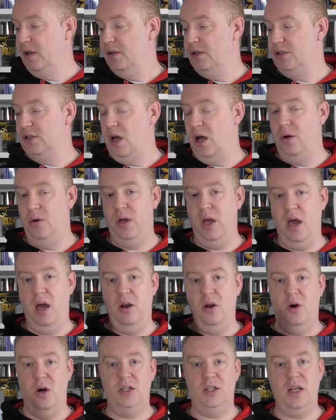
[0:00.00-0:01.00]
So yeah,
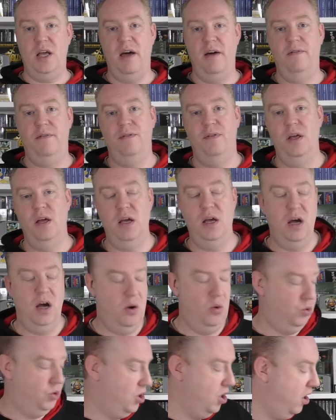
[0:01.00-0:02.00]
nice to have the
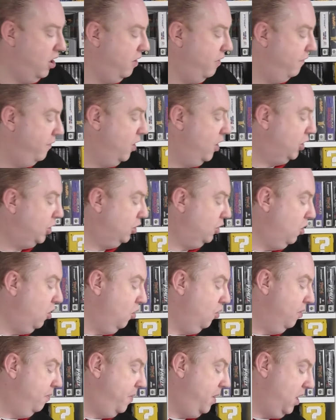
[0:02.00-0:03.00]
alternative version
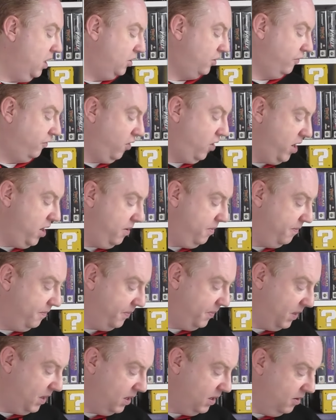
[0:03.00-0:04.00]
on the PS3.
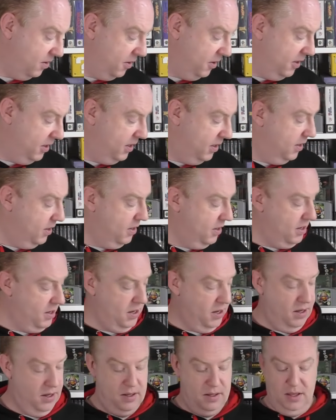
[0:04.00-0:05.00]

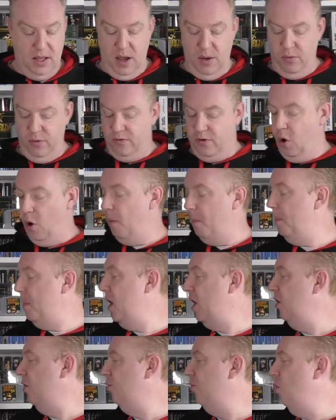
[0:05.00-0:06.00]
Then we've got
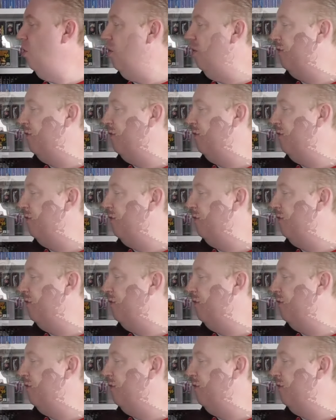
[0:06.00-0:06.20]
Medal of